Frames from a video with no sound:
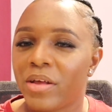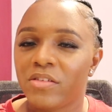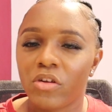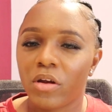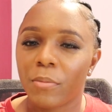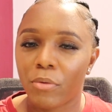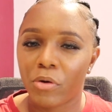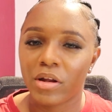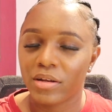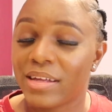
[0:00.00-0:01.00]
is not
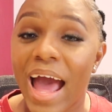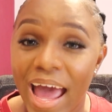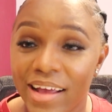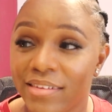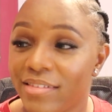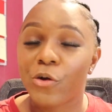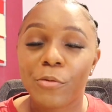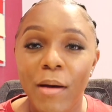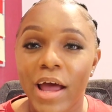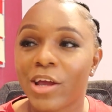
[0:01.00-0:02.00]
important. Guys, your
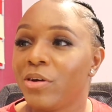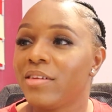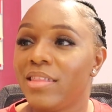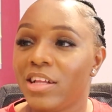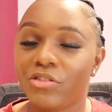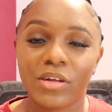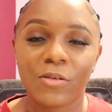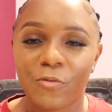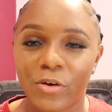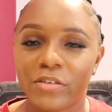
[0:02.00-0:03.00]
bio is literally
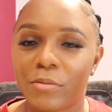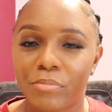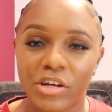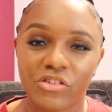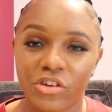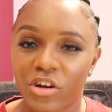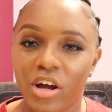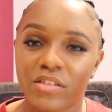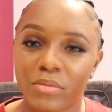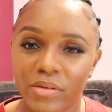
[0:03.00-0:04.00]
the first impression your
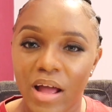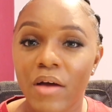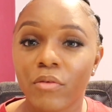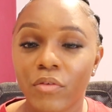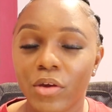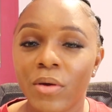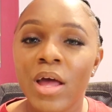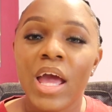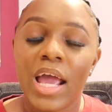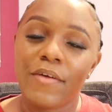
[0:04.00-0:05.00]
customers have of you.
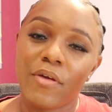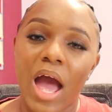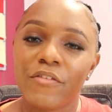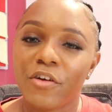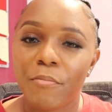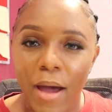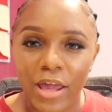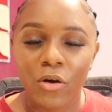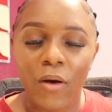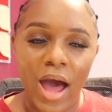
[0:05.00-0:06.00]
If you have your
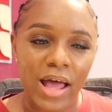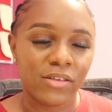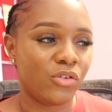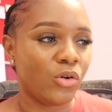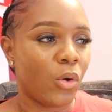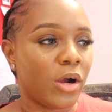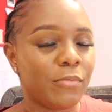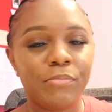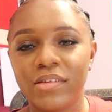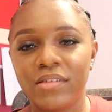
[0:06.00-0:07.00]
bio as your
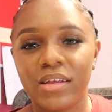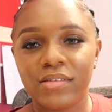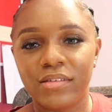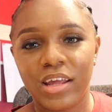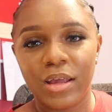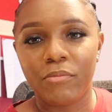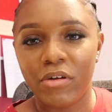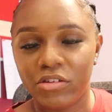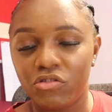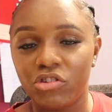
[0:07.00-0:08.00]
business name,
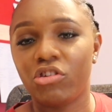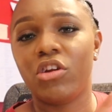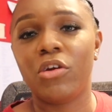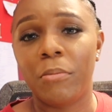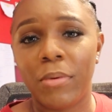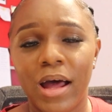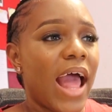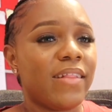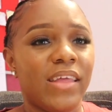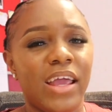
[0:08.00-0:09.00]
registration number,
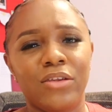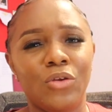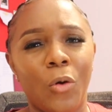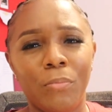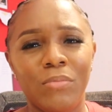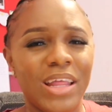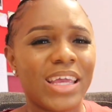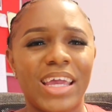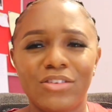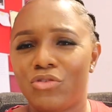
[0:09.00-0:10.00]
and then you're
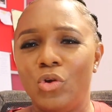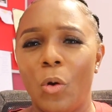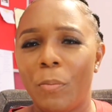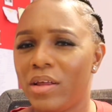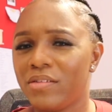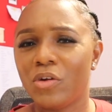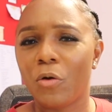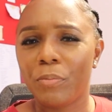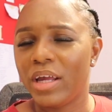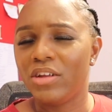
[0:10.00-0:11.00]
linking to your personal
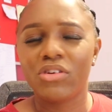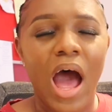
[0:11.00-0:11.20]
page,